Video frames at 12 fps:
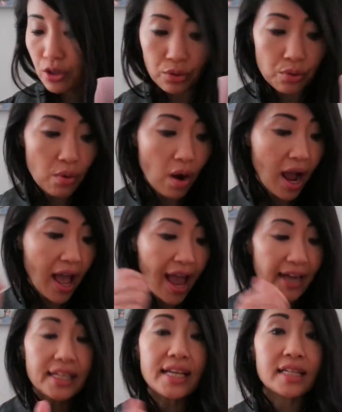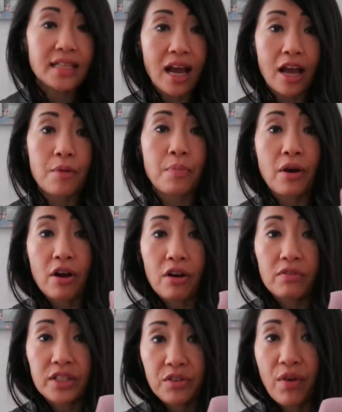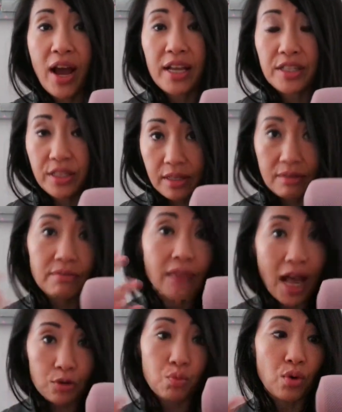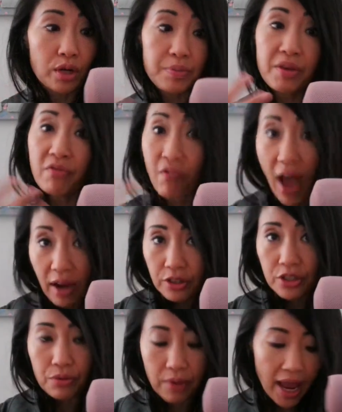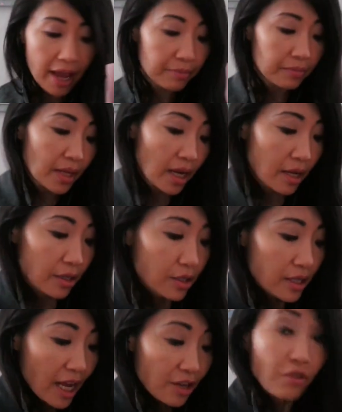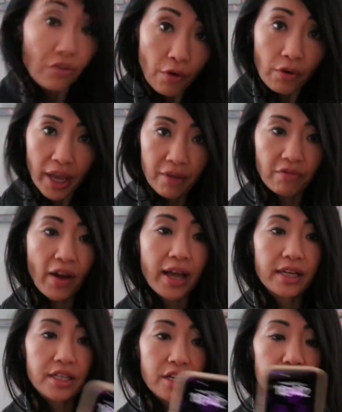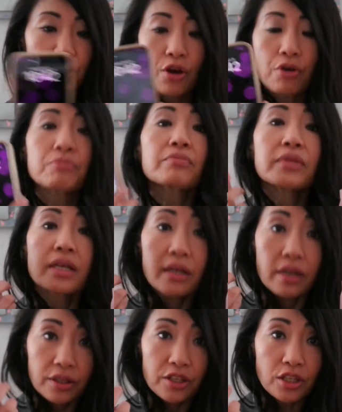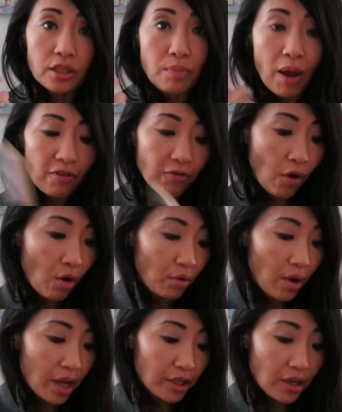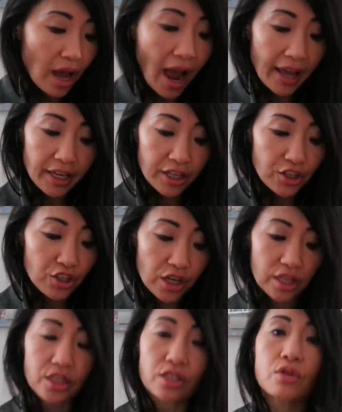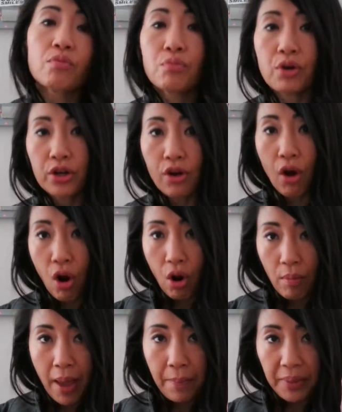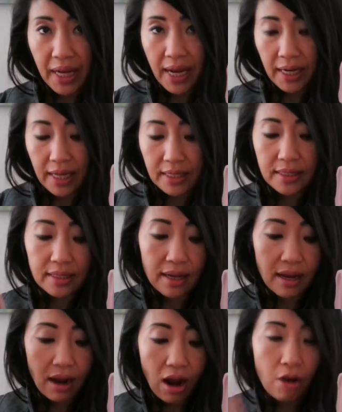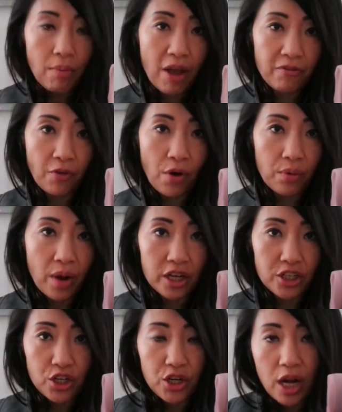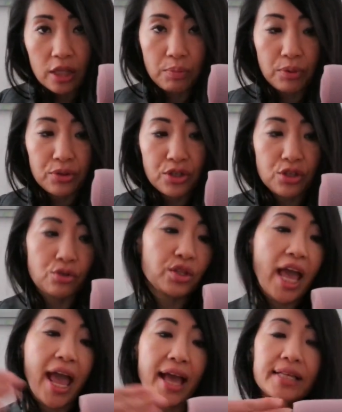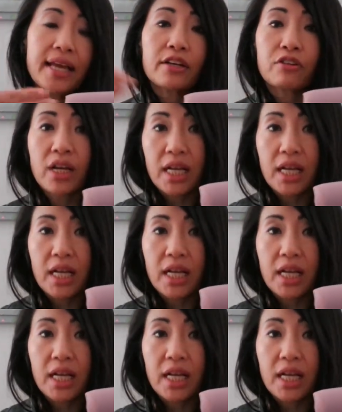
to any type of device that would be found, right? So that your phone can find. So this is my phone. I can just put all my playlists on my phone, turn on the Bluetooth, and it'll